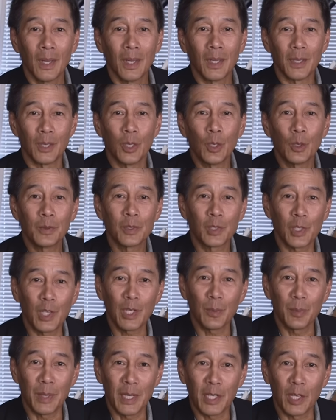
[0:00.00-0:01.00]
You've
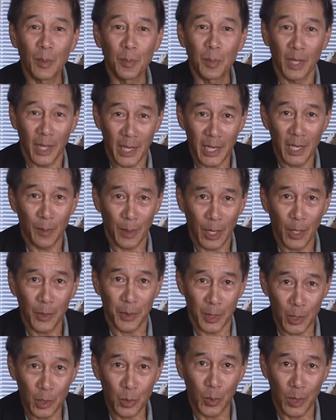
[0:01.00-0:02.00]
seen me complain about
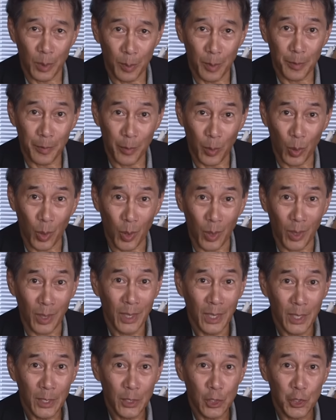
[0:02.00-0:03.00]
this one before.
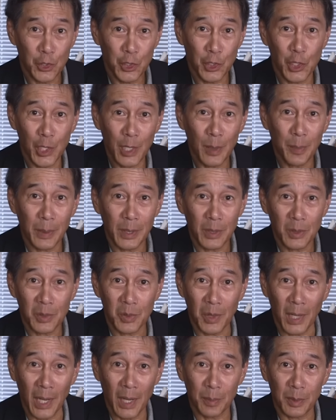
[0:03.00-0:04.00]
cheap
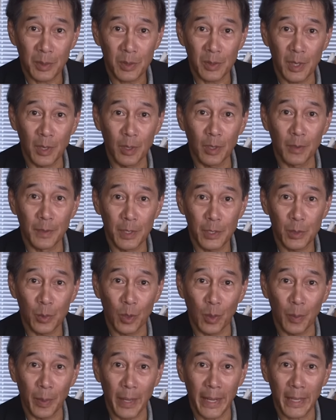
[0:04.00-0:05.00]
stamped steel
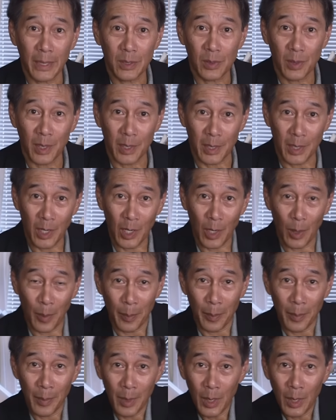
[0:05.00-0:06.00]
visual backs that come